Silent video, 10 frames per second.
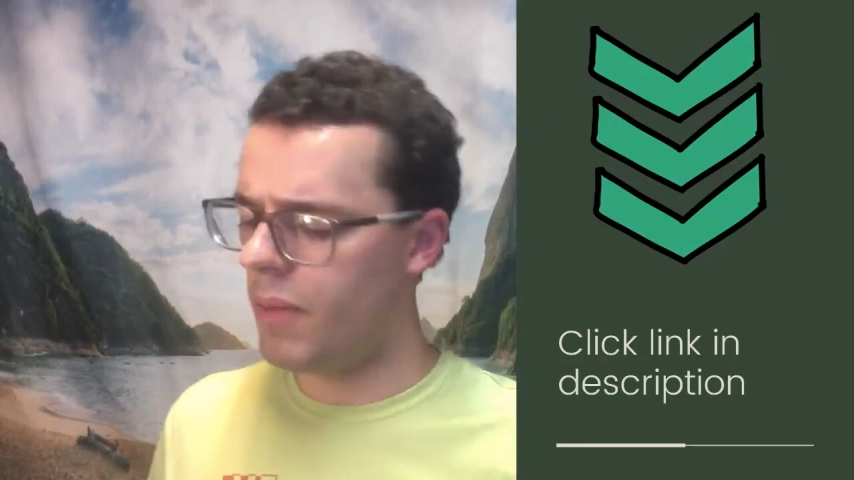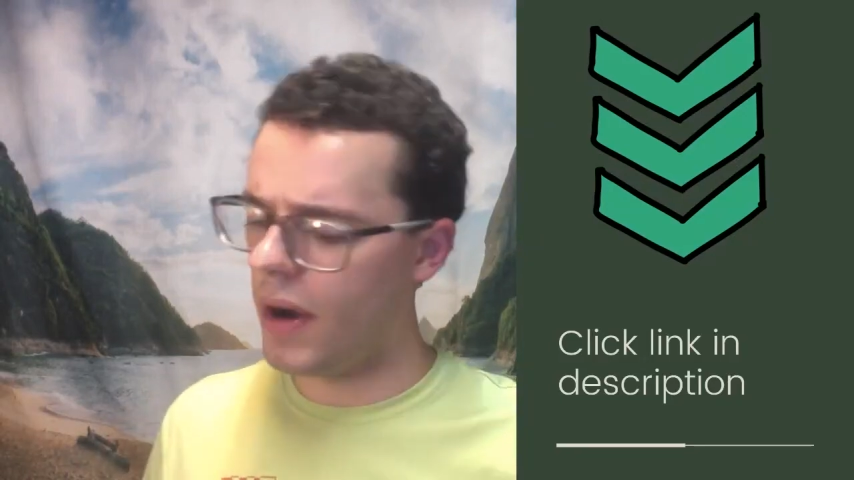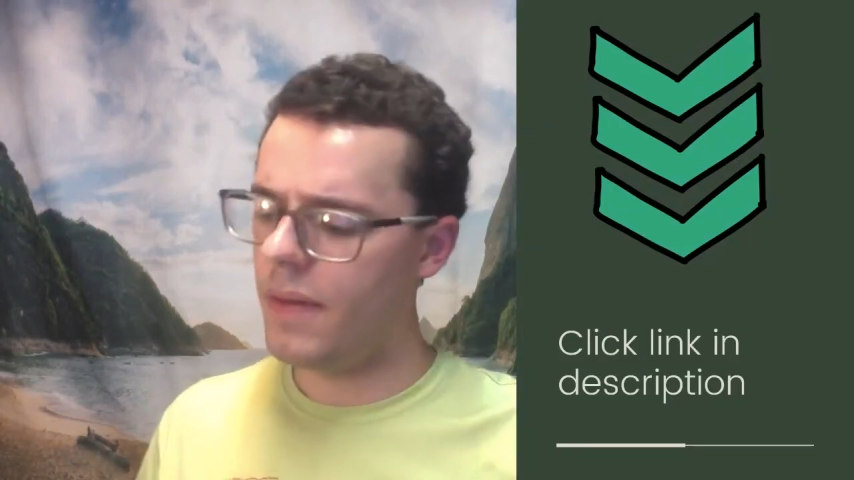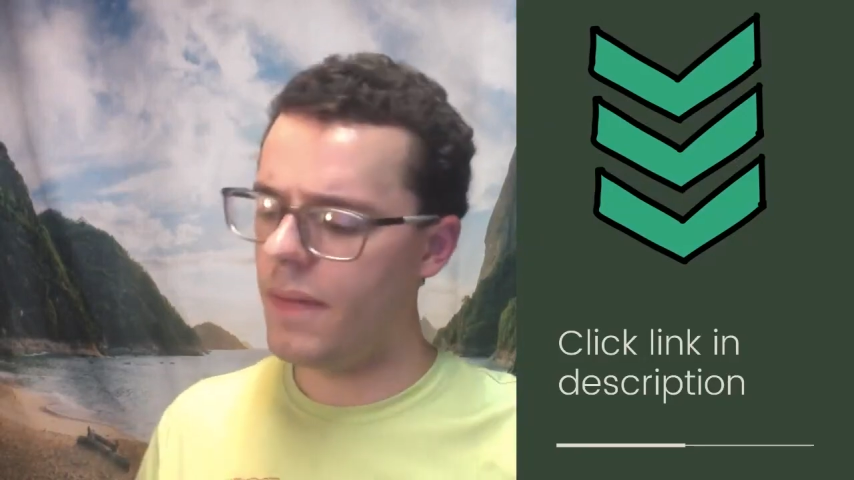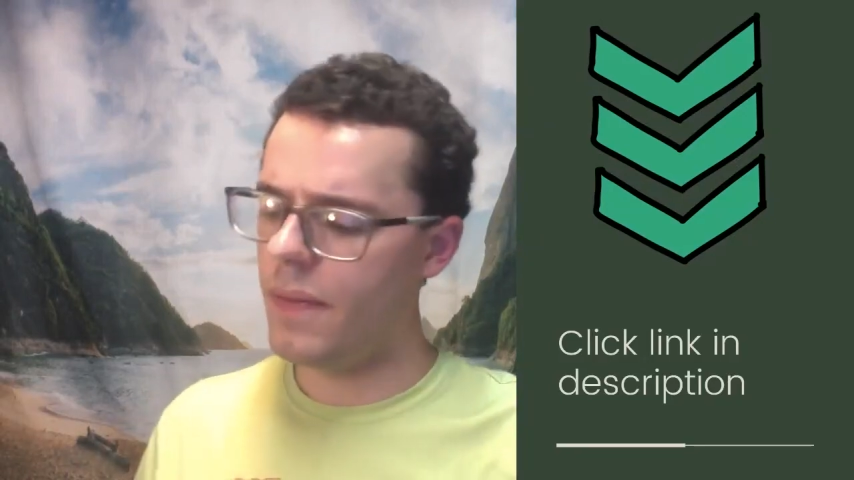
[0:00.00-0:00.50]

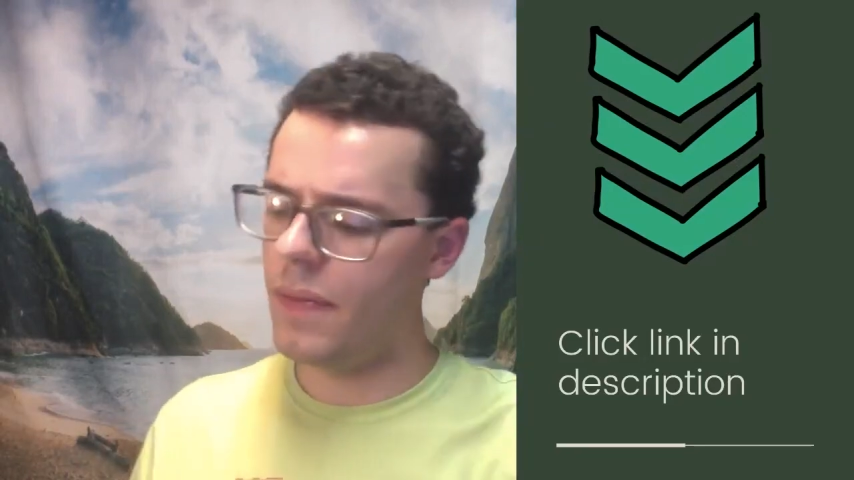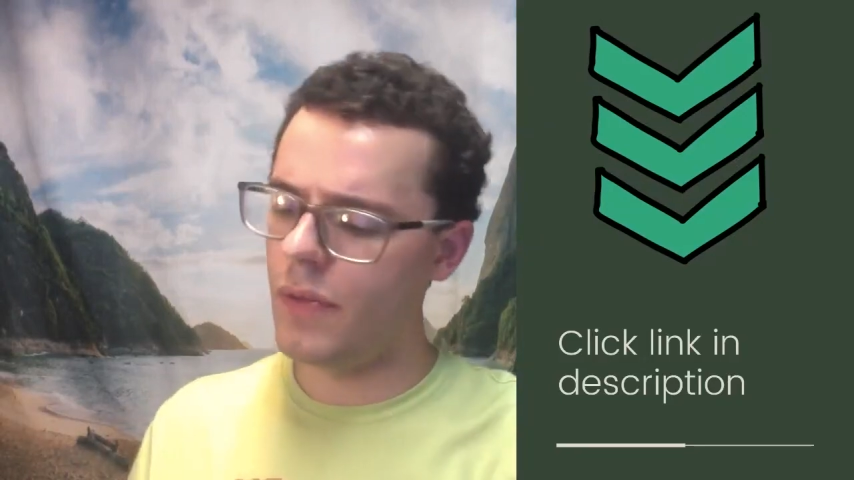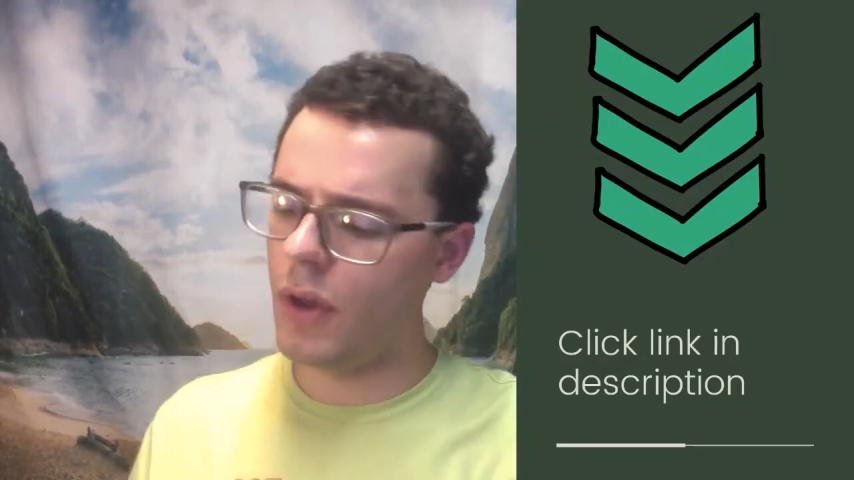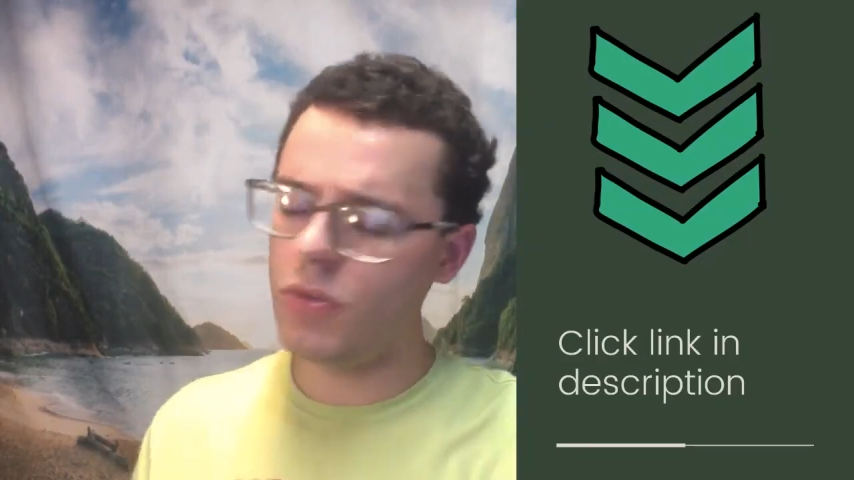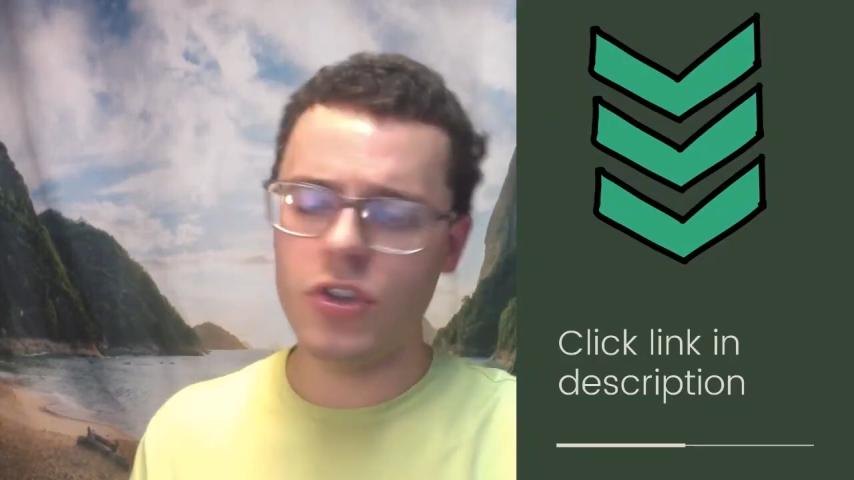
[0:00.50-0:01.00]
But
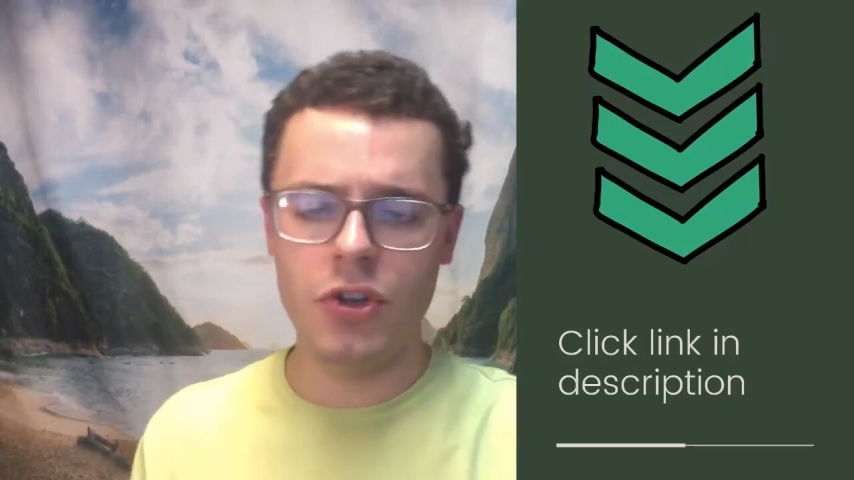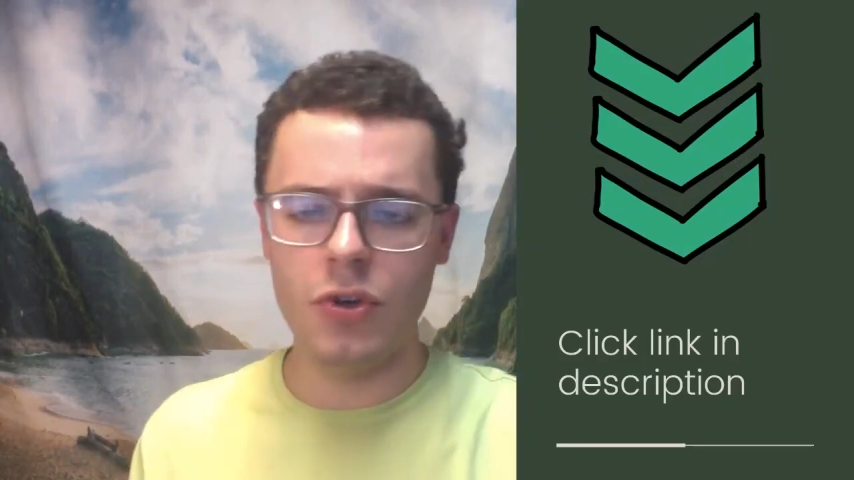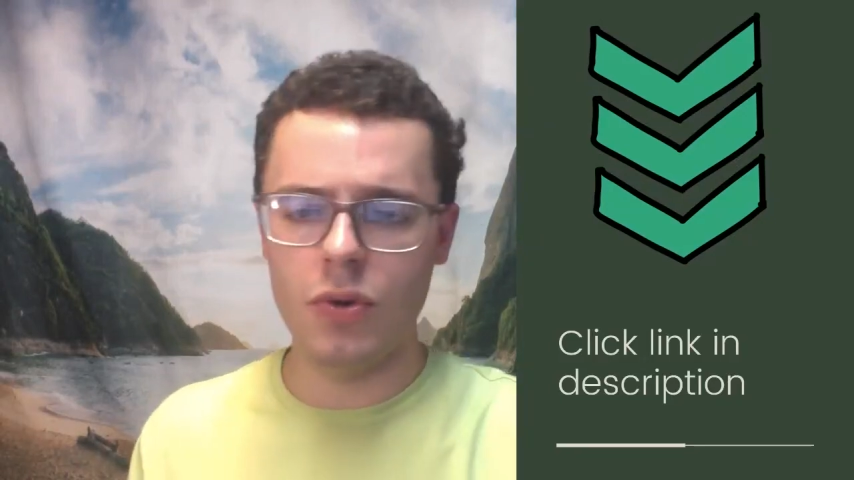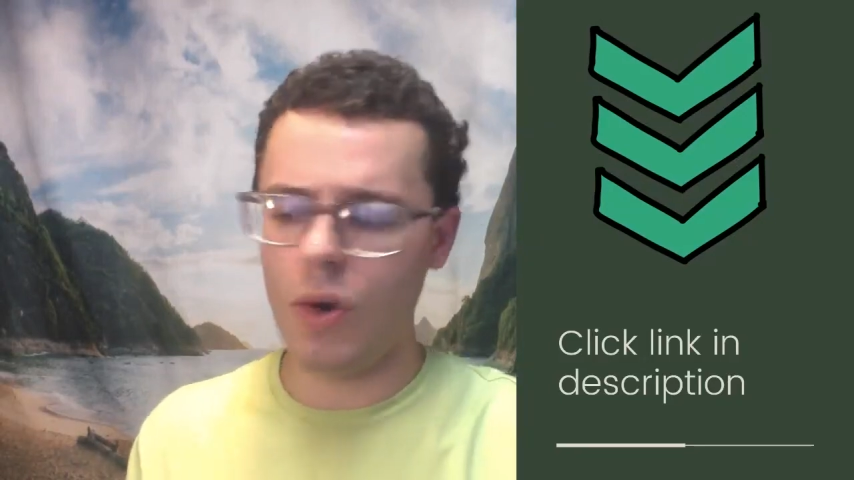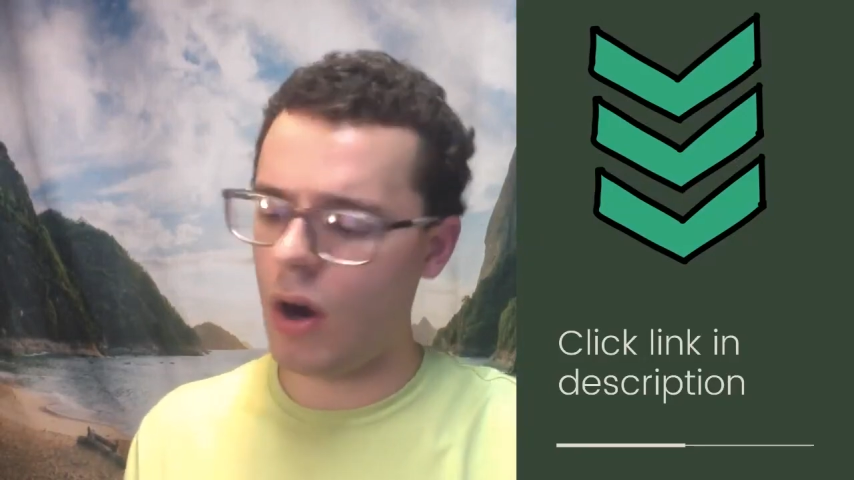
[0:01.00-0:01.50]
those
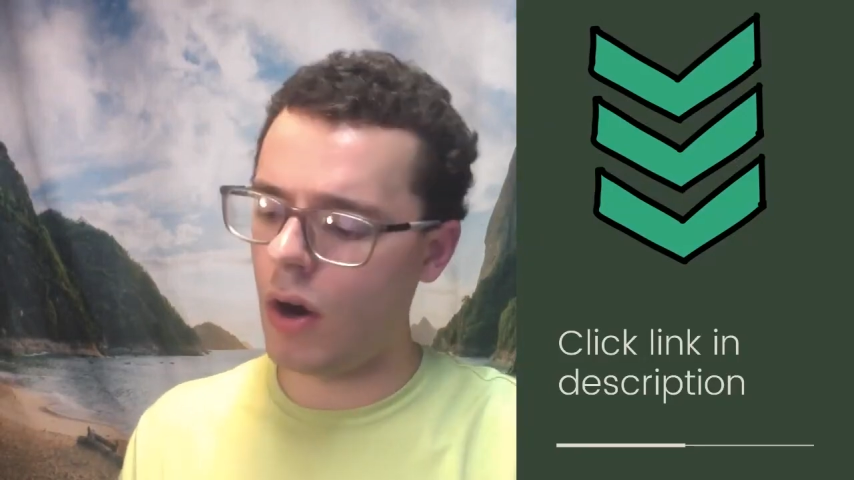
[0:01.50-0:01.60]
two